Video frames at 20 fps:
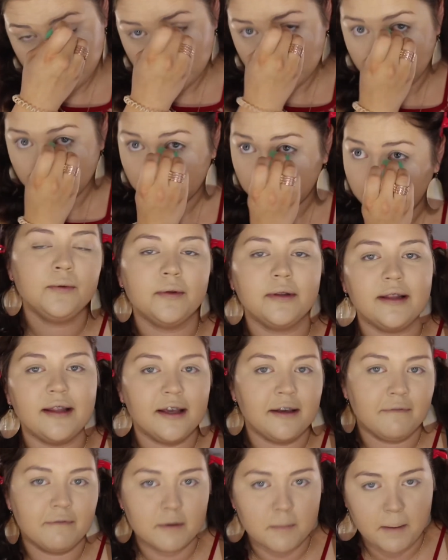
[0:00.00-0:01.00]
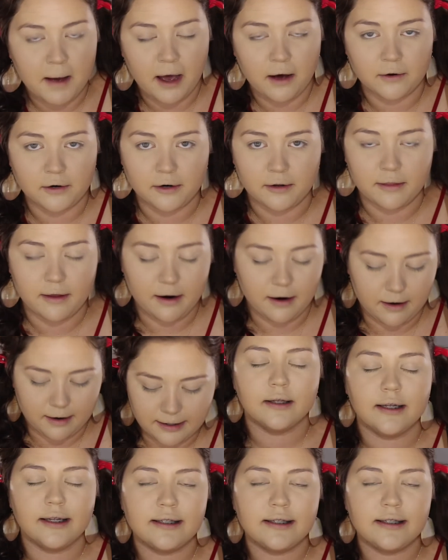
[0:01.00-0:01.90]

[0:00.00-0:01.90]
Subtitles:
to leave the powder there.